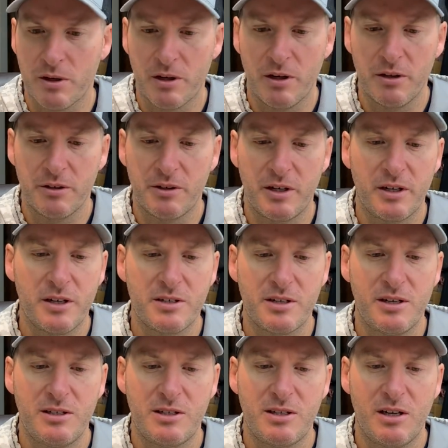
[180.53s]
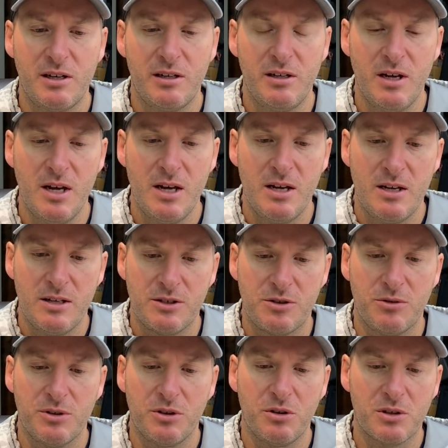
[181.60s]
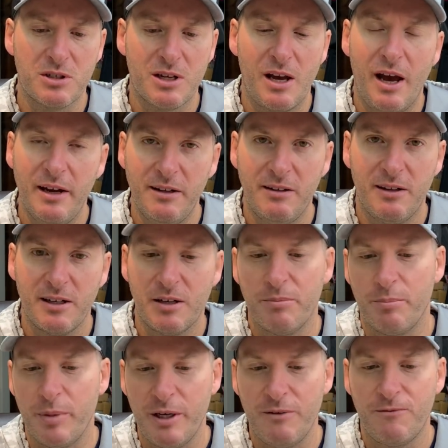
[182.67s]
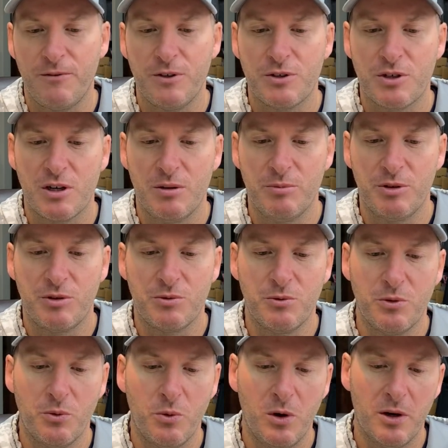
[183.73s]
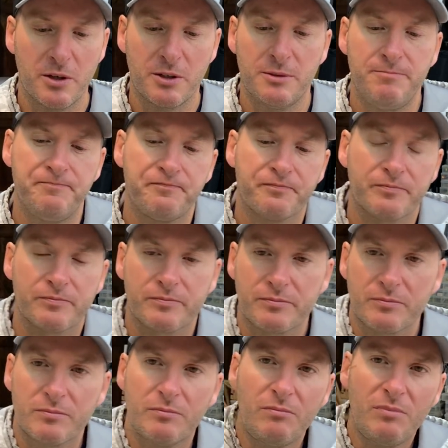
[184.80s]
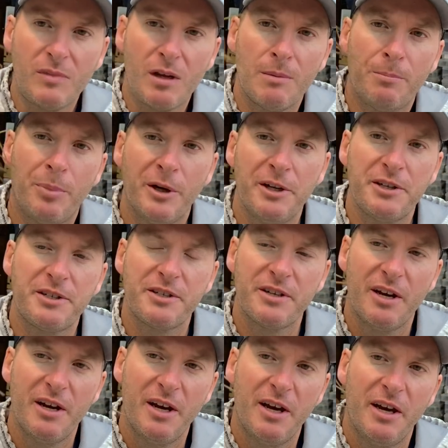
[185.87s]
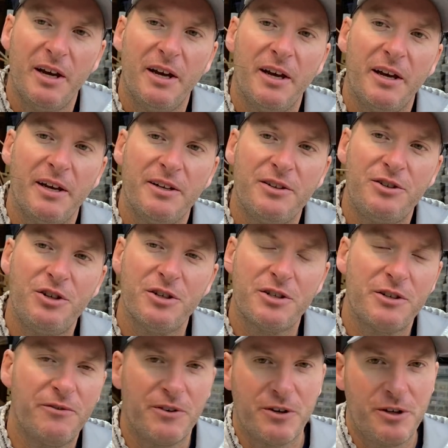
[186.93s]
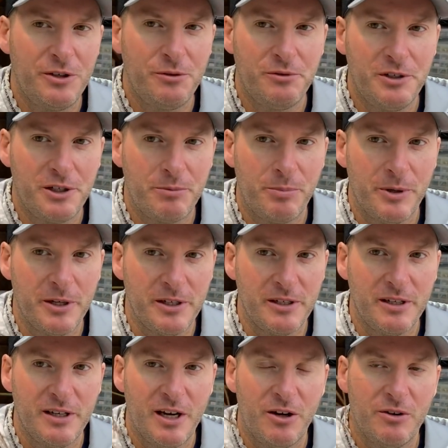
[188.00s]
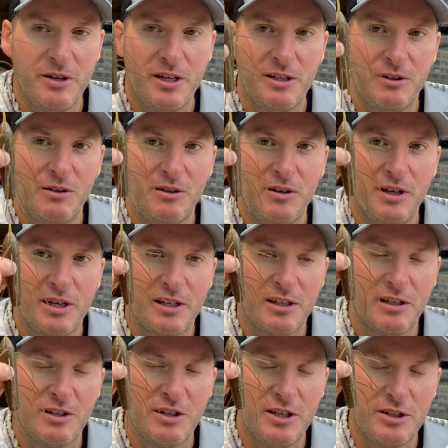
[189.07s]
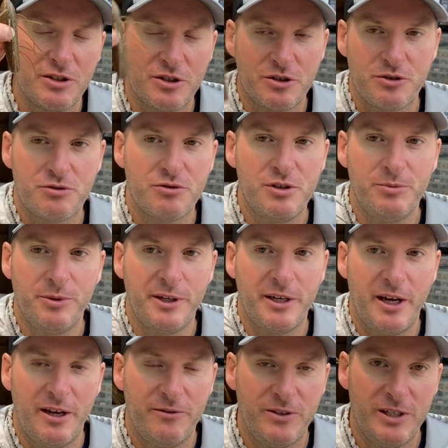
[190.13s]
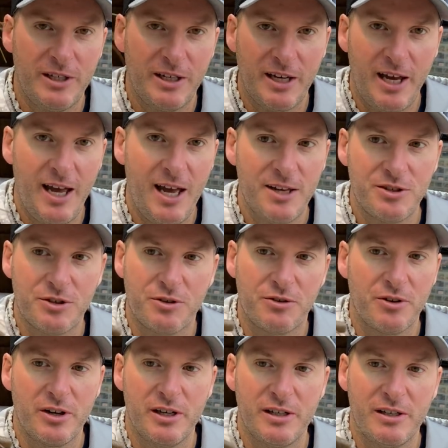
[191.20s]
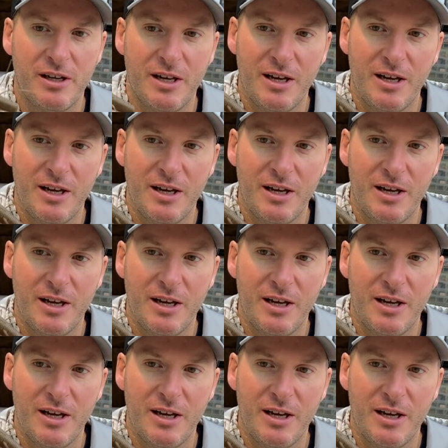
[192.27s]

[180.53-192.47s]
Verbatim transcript: color, I guess I'd say. So it looks kind of like a bait fish coming through the water, but it's just a very unique bait. Now, it it is extremely heavy, cast grade,